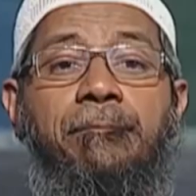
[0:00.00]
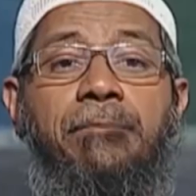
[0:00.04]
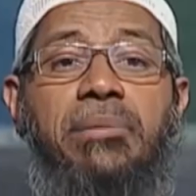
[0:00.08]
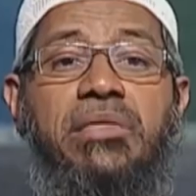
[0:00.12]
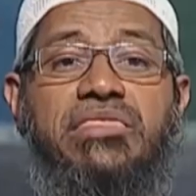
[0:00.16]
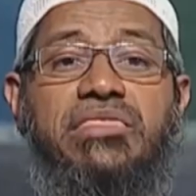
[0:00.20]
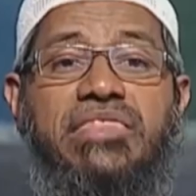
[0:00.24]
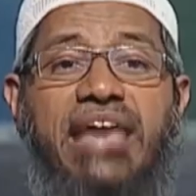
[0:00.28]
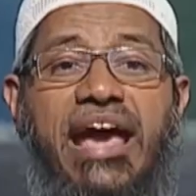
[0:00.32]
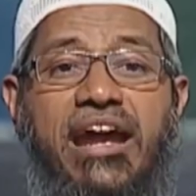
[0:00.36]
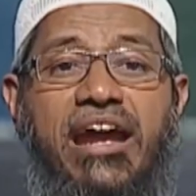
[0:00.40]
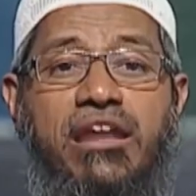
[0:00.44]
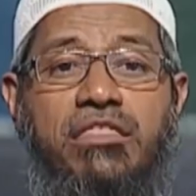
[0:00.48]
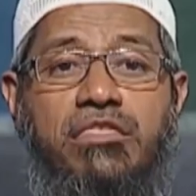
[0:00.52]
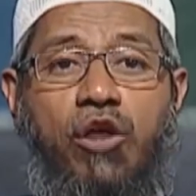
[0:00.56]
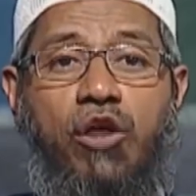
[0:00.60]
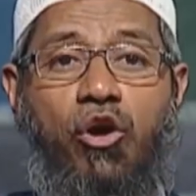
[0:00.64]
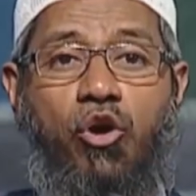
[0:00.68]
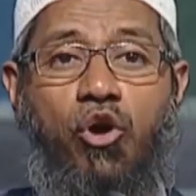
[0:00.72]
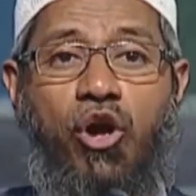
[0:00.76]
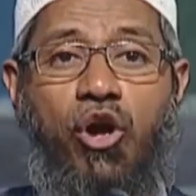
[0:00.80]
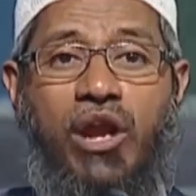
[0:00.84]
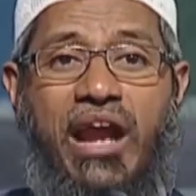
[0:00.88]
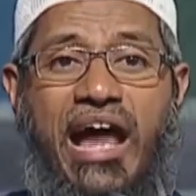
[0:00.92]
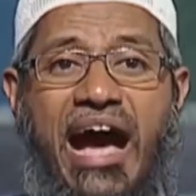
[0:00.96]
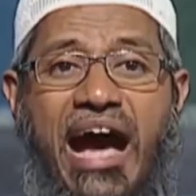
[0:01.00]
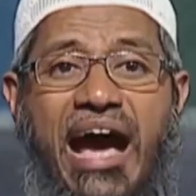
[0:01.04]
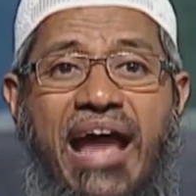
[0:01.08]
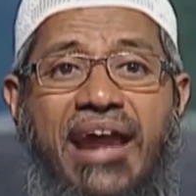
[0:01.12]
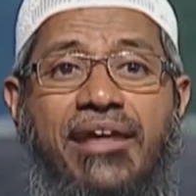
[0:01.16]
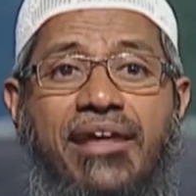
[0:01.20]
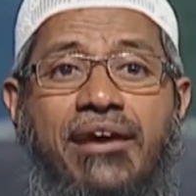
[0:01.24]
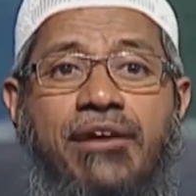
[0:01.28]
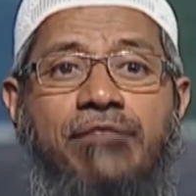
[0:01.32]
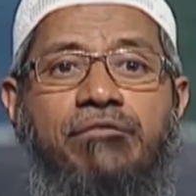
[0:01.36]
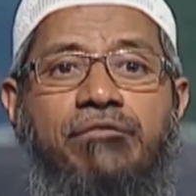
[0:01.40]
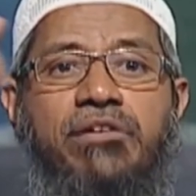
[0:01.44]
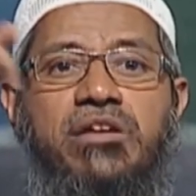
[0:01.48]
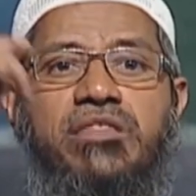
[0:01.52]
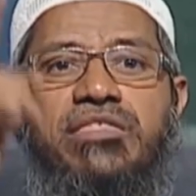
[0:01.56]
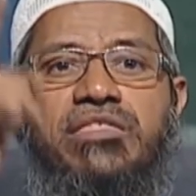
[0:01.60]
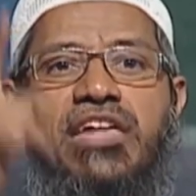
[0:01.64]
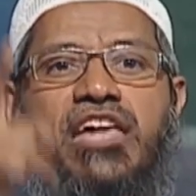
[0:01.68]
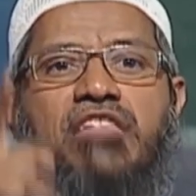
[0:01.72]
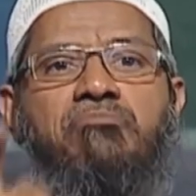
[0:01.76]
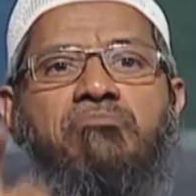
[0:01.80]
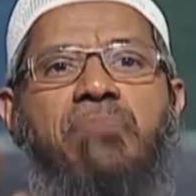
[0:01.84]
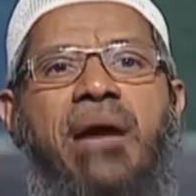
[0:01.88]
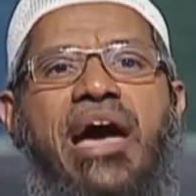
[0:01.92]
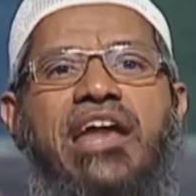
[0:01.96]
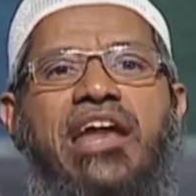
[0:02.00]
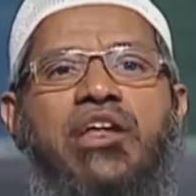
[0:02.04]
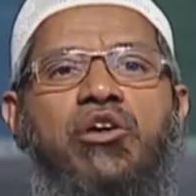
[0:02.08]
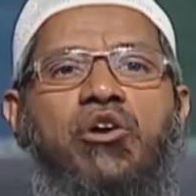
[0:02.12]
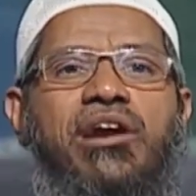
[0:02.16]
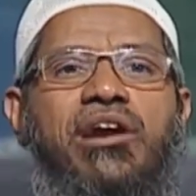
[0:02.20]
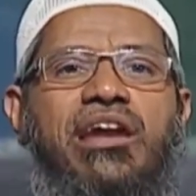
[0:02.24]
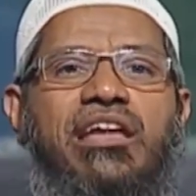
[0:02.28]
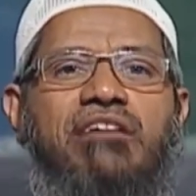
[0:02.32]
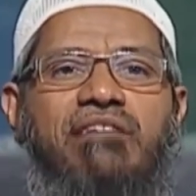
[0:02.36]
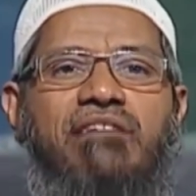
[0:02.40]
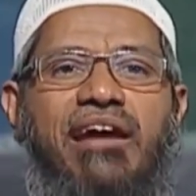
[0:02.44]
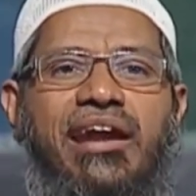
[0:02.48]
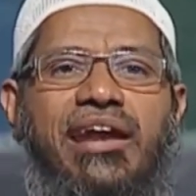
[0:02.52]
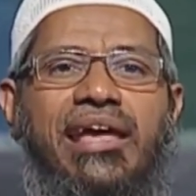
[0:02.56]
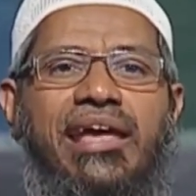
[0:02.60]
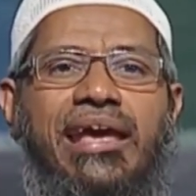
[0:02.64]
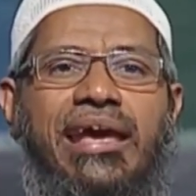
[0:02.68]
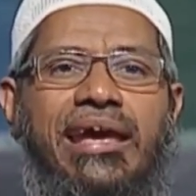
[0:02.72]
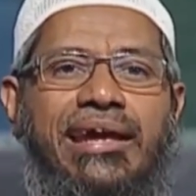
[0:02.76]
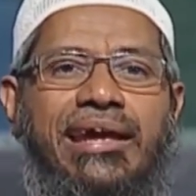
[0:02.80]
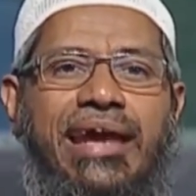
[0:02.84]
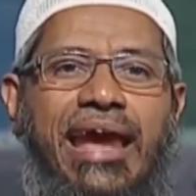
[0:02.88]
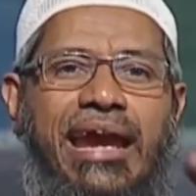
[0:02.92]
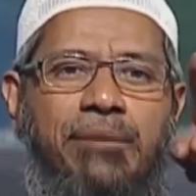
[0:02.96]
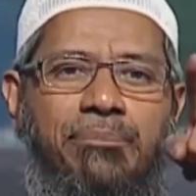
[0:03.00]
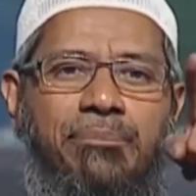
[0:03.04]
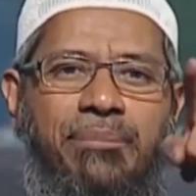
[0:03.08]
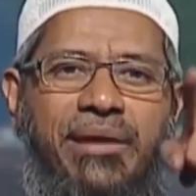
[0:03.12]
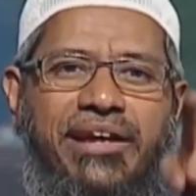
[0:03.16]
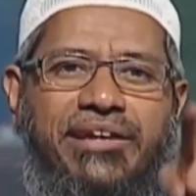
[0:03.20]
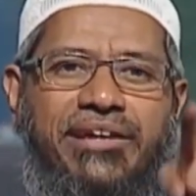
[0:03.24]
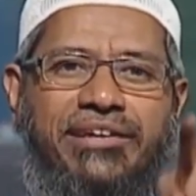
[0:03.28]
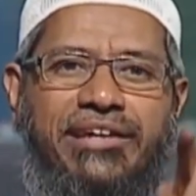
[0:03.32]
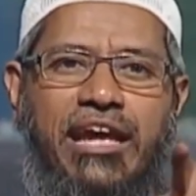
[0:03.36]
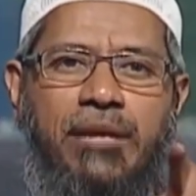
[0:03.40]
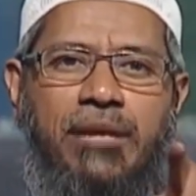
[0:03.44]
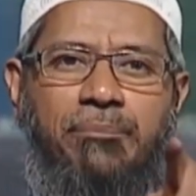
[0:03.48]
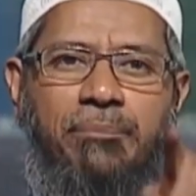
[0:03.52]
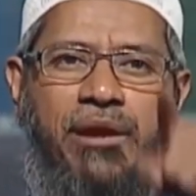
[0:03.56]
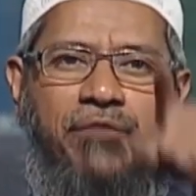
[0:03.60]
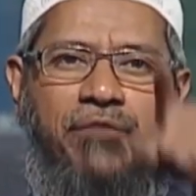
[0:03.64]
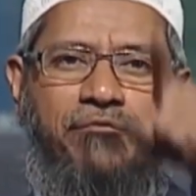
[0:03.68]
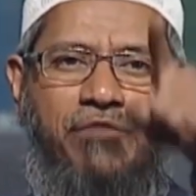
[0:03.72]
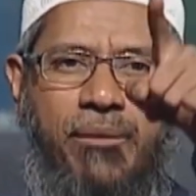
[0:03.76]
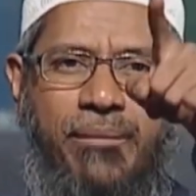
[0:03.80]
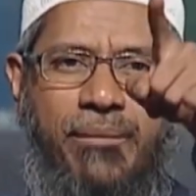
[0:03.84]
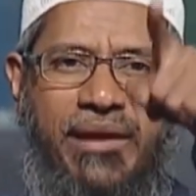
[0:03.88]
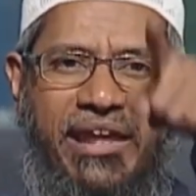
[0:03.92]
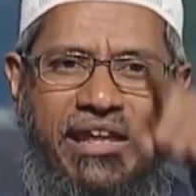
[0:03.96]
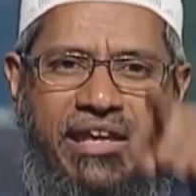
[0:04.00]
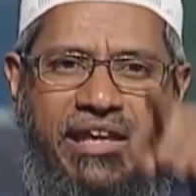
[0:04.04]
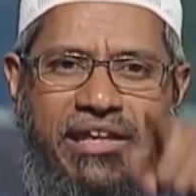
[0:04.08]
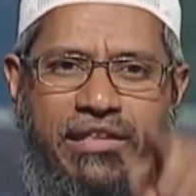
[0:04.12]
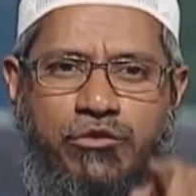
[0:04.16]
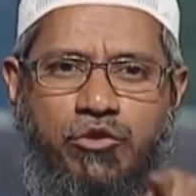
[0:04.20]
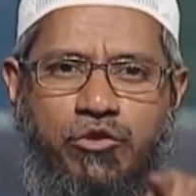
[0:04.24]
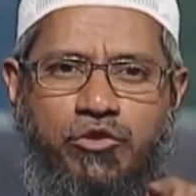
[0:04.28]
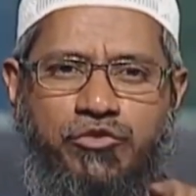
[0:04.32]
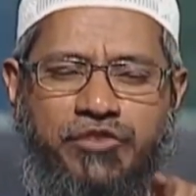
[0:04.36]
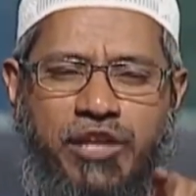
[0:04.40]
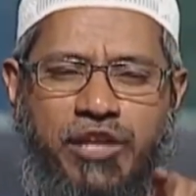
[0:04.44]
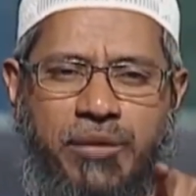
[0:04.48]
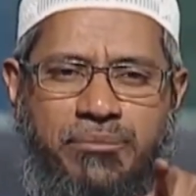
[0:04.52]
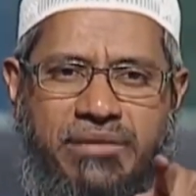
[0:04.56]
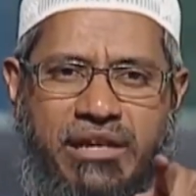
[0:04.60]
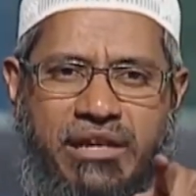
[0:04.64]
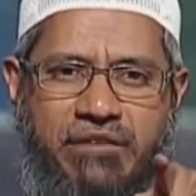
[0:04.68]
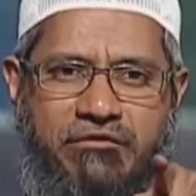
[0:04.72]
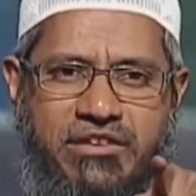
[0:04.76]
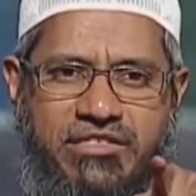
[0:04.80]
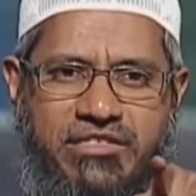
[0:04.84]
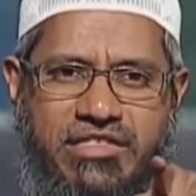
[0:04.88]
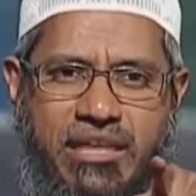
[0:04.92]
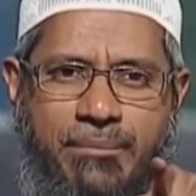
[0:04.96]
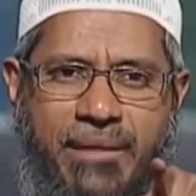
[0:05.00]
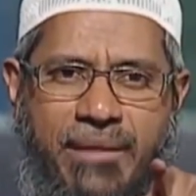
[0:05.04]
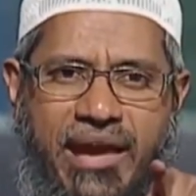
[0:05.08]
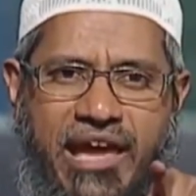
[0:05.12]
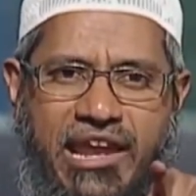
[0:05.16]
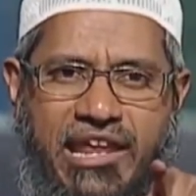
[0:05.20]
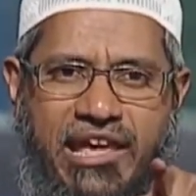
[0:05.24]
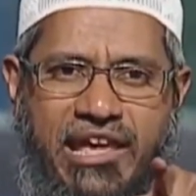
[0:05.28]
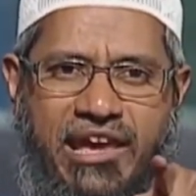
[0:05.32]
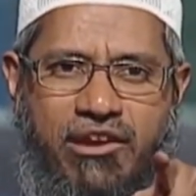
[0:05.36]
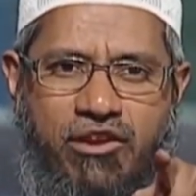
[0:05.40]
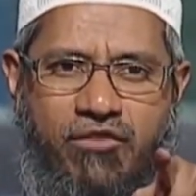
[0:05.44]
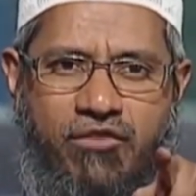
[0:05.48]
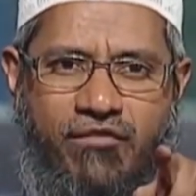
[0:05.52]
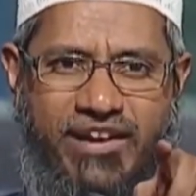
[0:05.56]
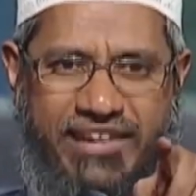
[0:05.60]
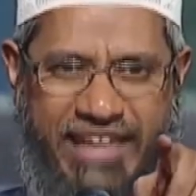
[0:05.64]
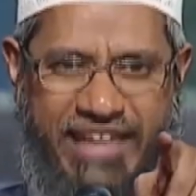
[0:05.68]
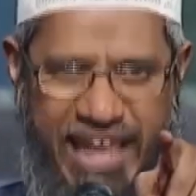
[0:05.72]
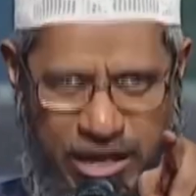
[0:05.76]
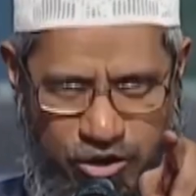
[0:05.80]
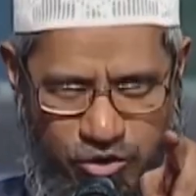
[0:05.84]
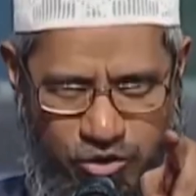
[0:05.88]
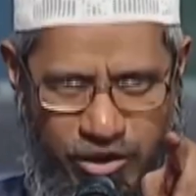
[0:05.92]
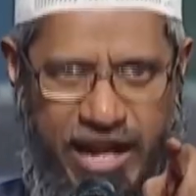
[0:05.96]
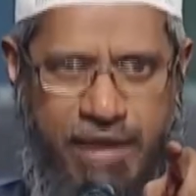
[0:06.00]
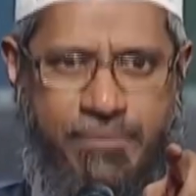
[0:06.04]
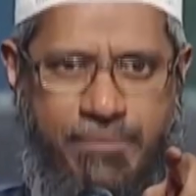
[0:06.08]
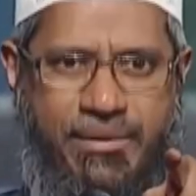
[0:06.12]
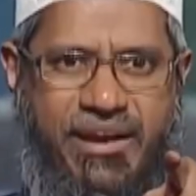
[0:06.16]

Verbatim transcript: besides the Quran which says marry only one. Get me a statement from any Hindu scripture which says marry only one. Can you get,